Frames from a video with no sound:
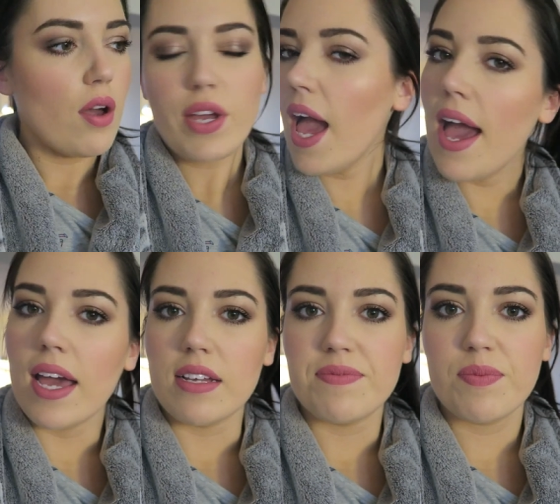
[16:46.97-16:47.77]

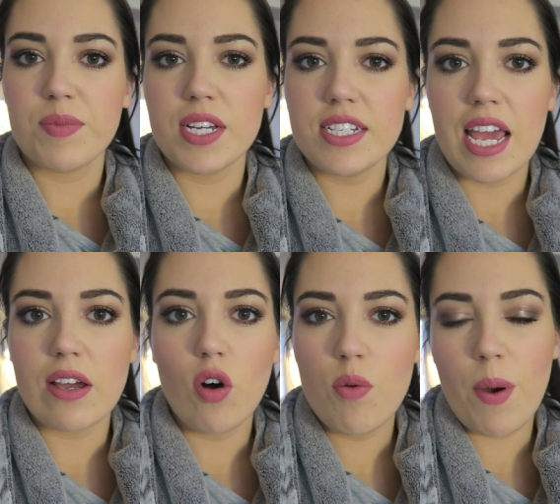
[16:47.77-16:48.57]
Okay, I'm gonna
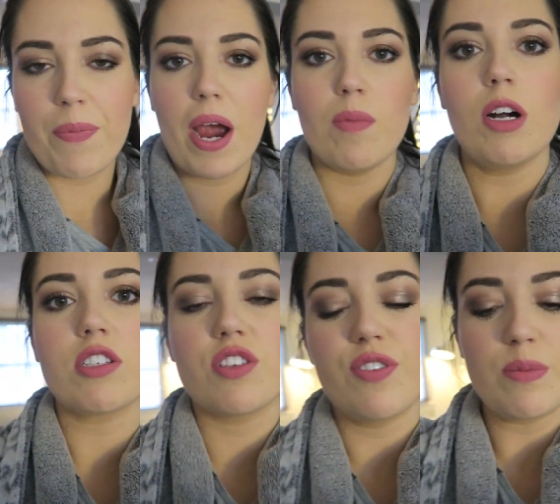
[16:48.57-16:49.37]
take all my Primark
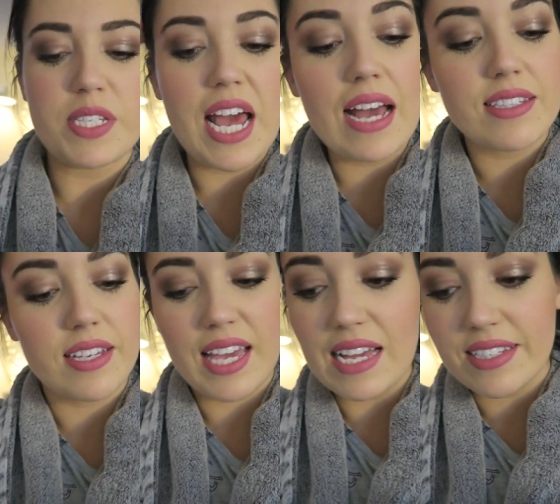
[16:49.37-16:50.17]
stuff upstairs,
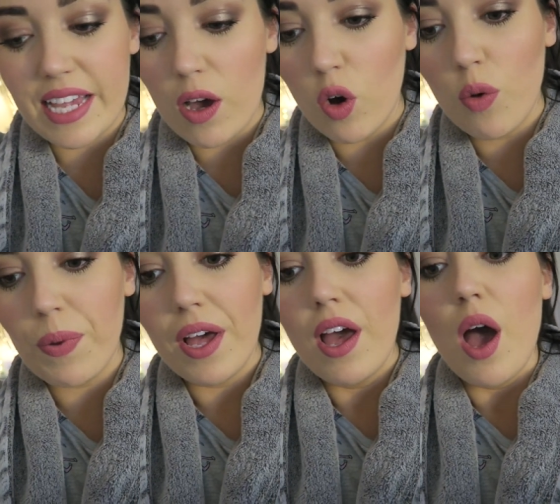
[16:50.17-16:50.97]
get set
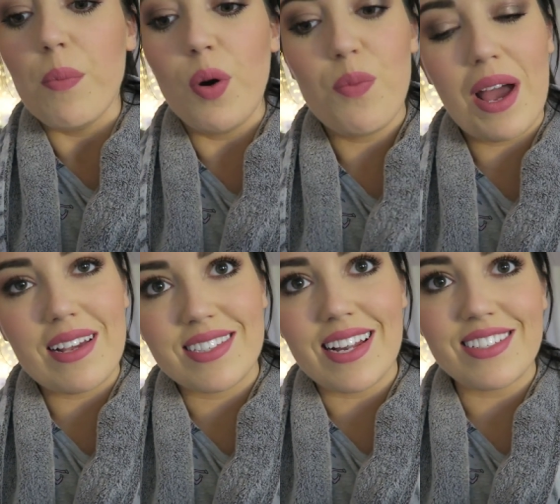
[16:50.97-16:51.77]
up, put my
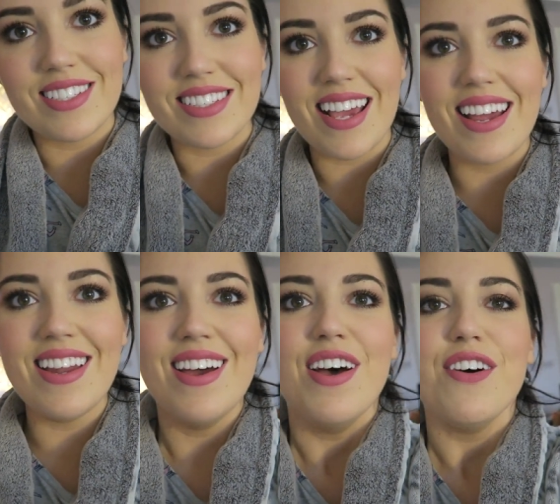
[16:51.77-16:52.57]
extensions in,